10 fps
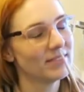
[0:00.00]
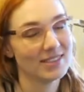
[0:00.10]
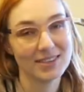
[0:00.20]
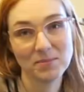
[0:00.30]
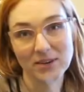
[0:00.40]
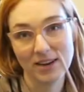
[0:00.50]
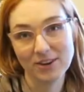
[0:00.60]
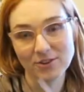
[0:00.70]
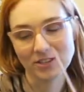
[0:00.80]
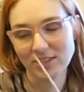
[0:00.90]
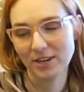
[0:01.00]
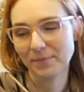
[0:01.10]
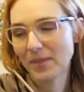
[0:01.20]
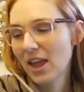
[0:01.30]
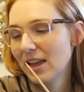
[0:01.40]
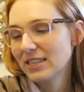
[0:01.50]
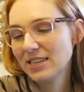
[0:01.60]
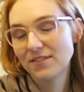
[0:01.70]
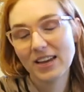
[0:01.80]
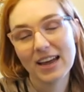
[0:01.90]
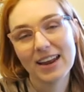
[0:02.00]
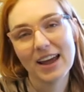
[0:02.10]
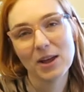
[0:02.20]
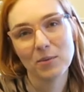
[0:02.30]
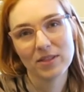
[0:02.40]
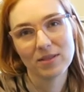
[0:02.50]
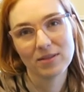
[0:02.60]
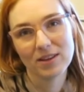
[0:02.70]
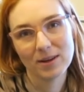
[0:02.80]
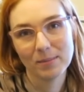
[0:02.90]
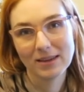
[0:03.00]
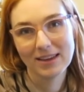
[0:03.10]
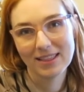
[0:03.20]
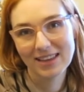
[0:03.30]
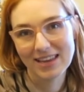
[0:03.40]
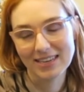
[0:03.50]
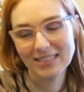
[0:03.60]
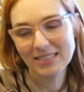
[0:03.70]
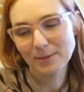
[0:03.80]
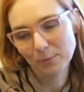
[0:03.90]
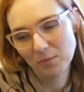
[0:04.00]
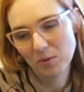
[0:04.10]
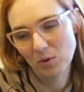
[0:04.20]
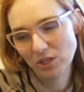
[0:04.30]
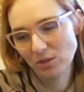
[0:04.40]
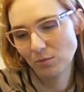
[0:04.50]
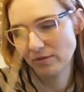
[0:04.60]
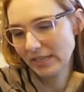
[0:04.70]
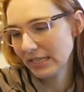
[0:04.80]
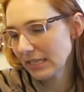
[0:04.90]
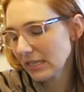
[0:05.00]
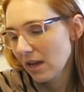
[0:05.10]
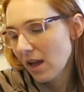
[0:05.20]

this can be dangerous, you know, T V at night with the hubby and the kids, we've been watching movies,